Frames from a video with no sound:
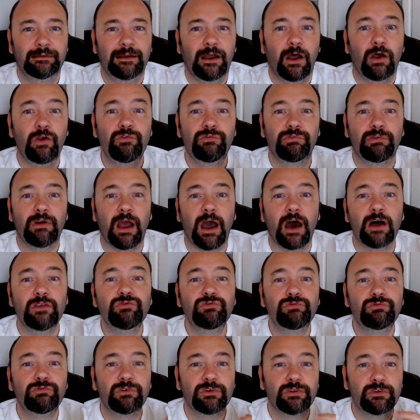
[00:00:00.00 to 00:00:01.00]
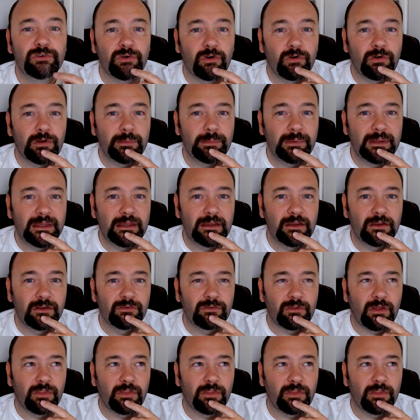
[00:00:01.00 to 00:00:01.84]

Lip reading: over 100 IBUs.